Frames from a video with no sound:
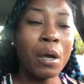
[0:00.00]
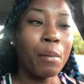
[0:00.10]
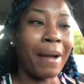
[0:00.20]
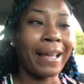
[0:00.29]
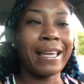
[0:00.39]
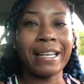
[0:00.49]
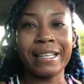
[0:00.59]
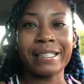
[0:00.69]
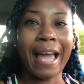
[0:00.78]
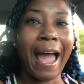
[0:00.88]
my kid
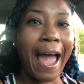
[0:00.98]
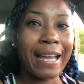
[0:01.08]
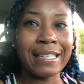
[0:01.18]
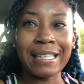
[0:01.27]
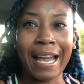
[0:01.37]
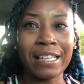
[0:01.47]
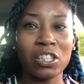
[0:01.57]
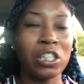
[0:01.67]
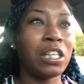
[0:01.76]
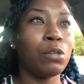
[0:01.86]
is
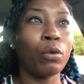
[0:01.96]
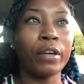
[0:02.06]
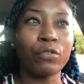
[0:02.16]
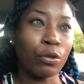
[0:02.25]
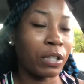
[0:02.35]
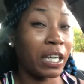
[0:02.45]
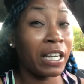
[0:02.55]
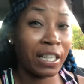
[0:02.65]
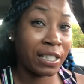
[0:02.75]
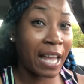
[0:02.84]
ADHD. Well, if your
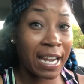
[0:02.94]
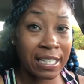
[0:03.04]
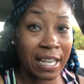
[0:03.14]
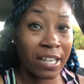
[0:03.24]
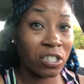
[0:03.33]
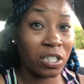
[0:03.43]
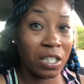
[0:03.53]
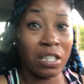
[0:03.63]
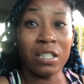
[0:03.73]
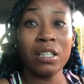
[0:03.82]
kid is ADHD